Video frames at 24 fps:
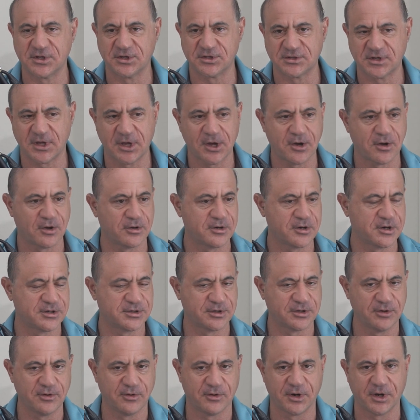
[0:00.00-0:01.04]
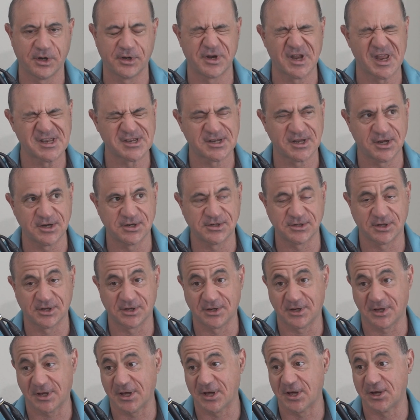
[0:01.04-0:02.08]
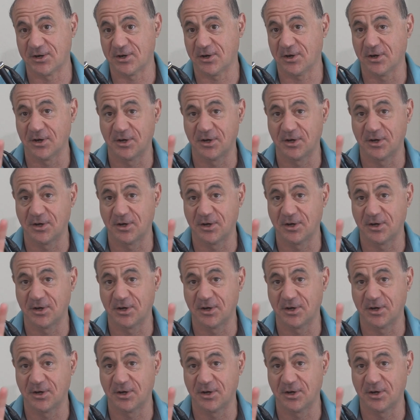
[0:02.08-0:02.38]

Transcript: the stakeholders in the organization and